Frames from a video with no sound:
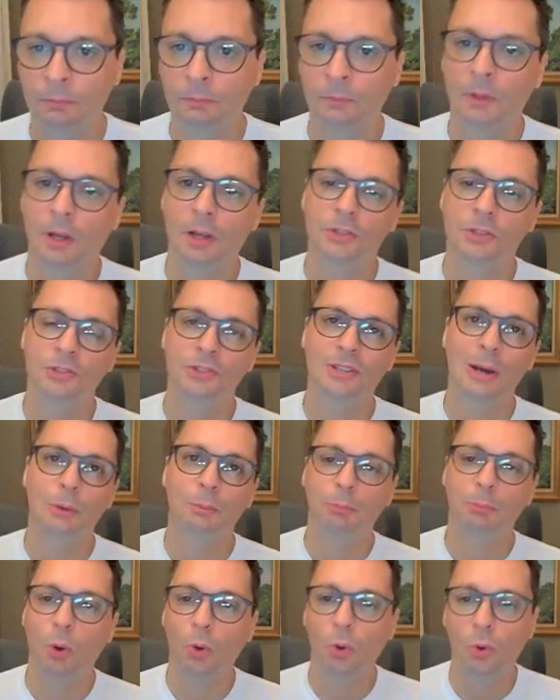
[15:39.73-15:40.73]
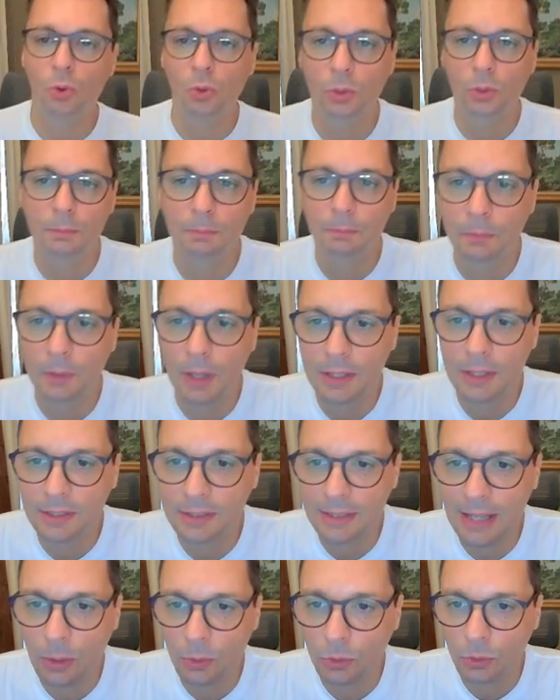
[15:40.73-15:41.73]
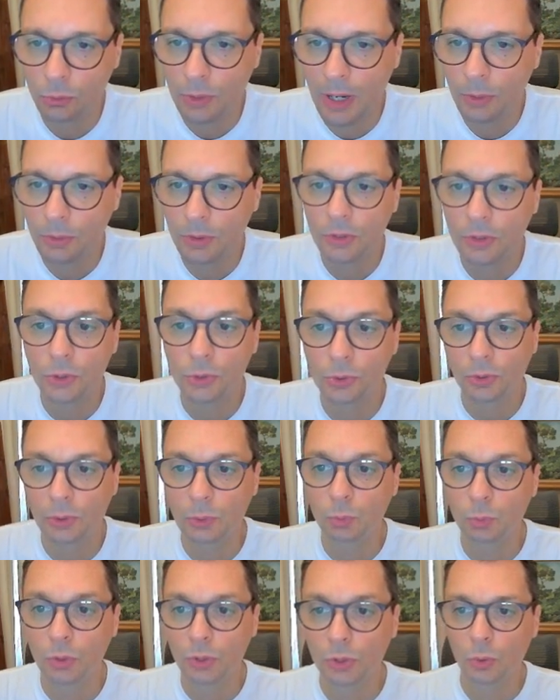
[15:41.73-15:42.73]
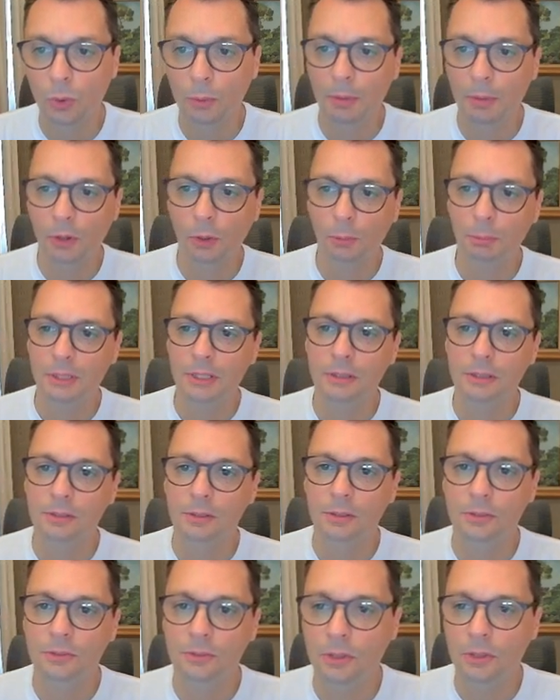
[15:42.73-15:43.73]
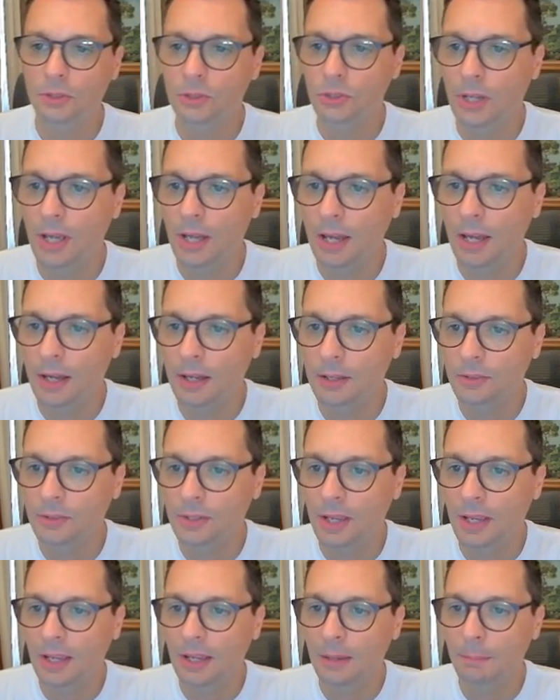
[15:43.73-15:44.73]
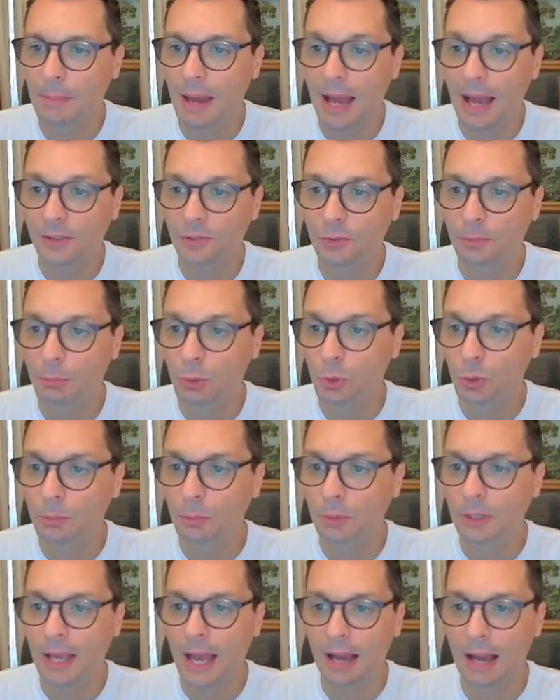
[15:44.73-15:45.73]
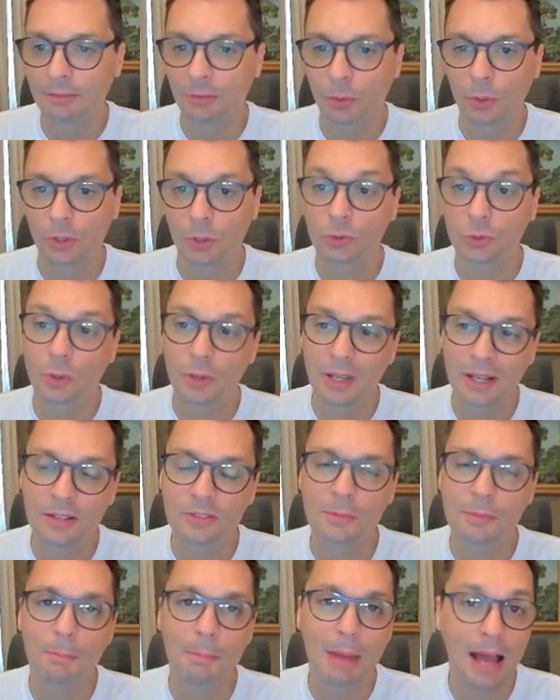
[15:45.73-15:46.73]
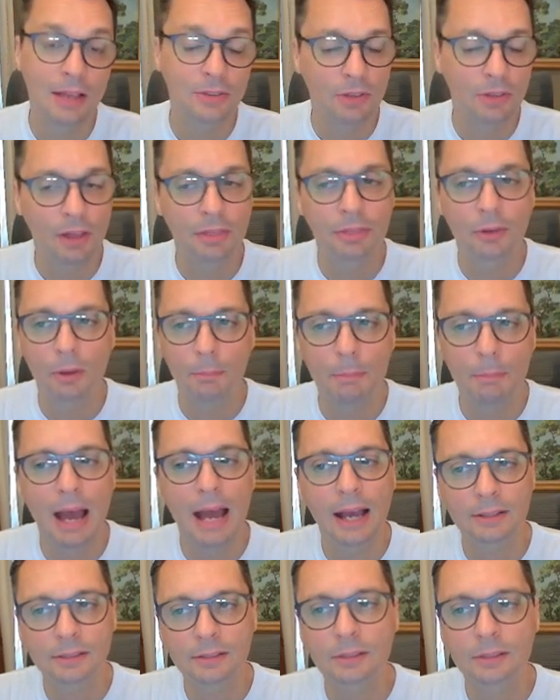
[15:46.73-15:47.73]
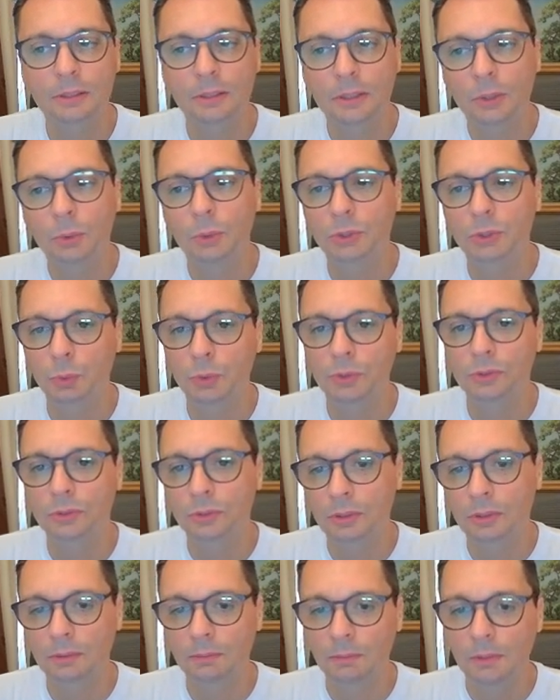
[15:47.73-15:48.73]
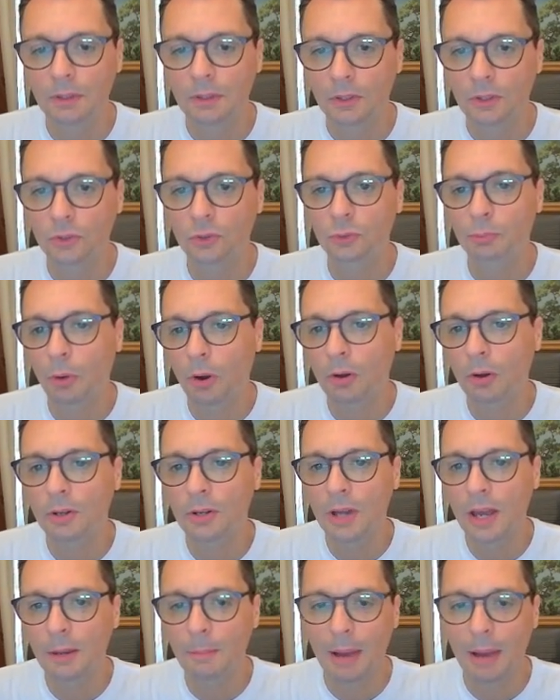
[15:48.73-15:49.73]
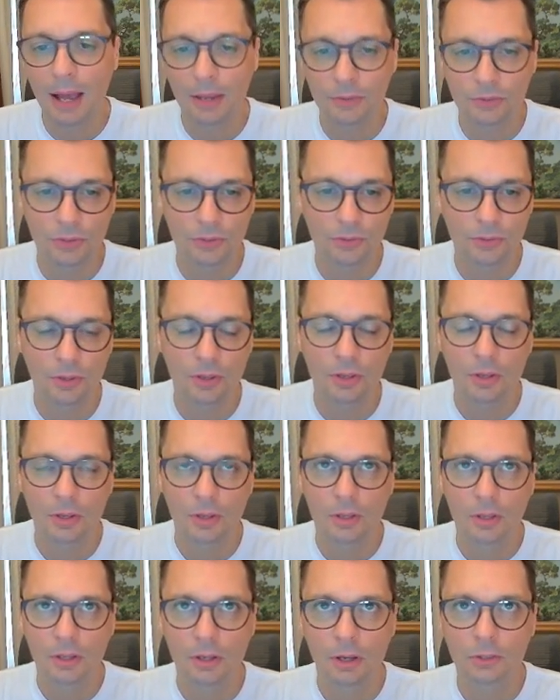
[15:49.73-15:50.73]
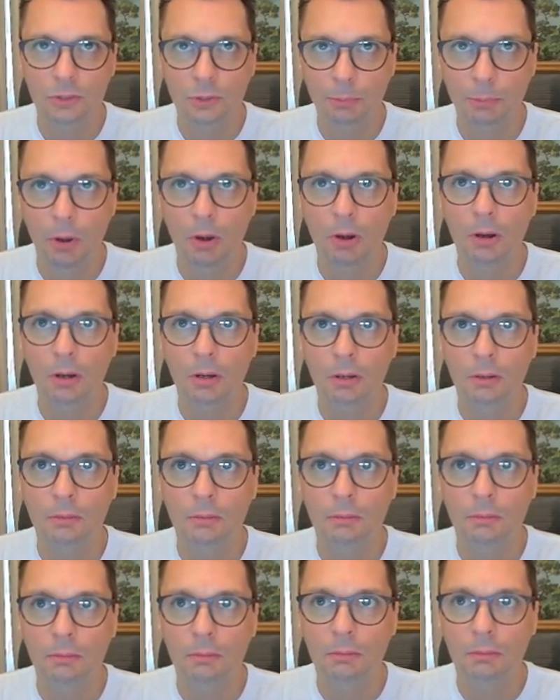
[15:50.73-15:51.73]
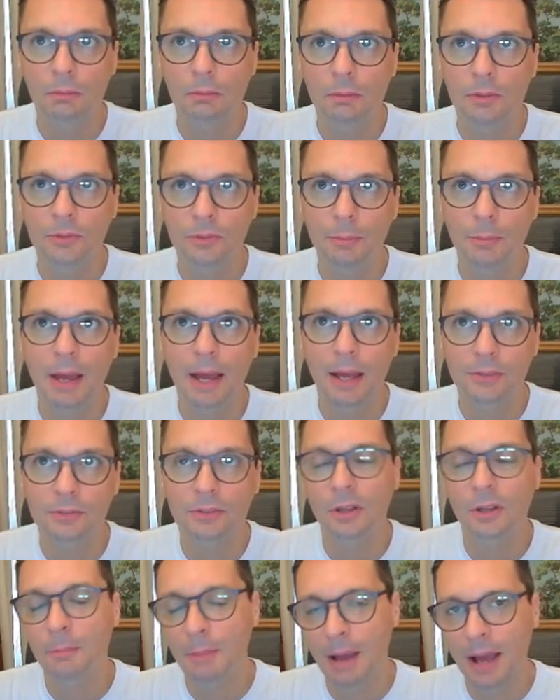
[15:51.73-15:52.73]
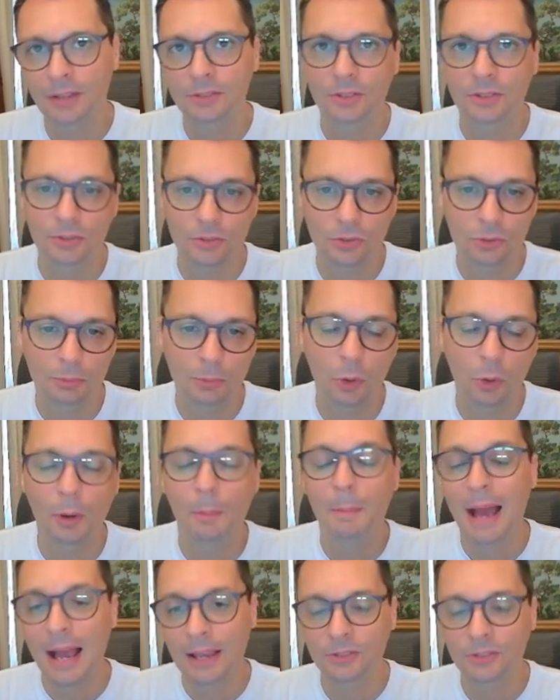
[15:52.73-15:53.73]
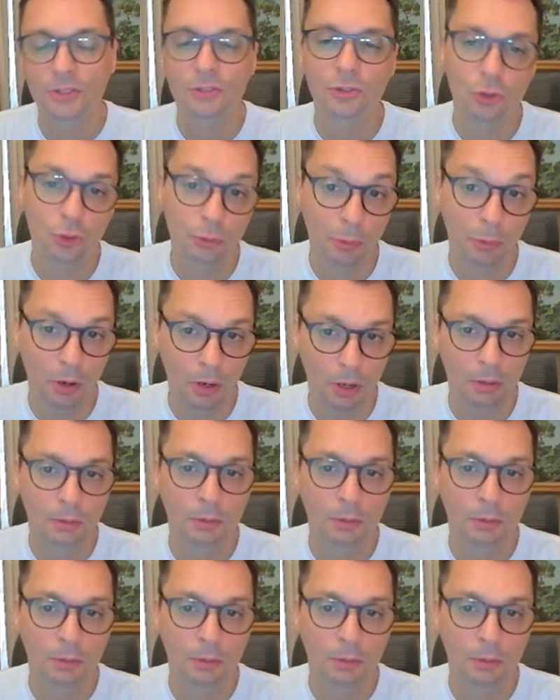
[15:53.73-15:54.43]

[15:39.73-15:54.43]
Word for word: A stout pole, a stout rounded, usually wood or metal piece, such as a mast, boom, gaff, or so it is a mast. I thought mast, which was the spar, and a mast is a spar is a mast, and a mast is a, or a mast is a spar.